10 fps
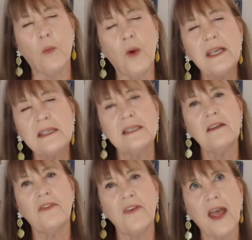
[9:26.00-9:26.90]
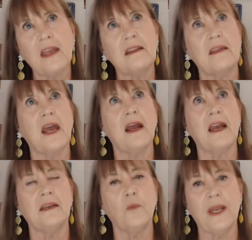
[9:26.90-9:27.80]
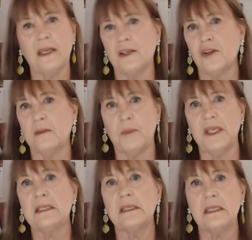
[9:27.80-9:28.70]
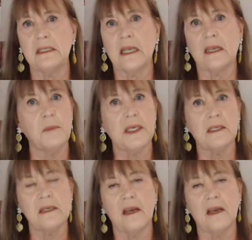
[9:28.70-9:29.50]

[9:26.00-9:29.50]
was, in the fact that I went into the business segment